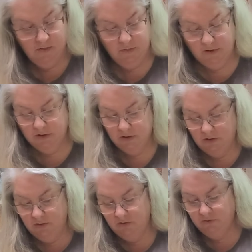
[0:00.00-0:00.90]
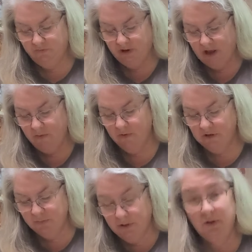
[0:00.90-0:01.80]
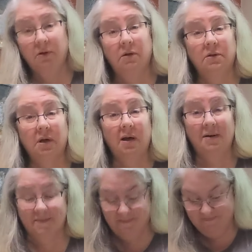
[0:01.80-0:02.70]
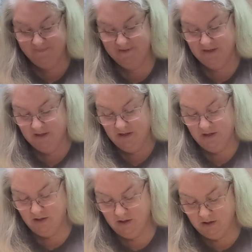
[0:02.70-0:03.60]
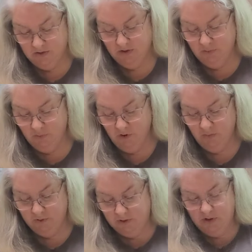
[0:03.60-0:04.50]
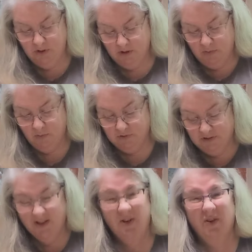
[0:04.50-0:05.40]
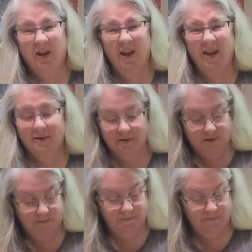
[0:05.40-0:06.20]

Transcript: Put just a little flour and sprinkle on top so you can work with it and it won't stick to your hands.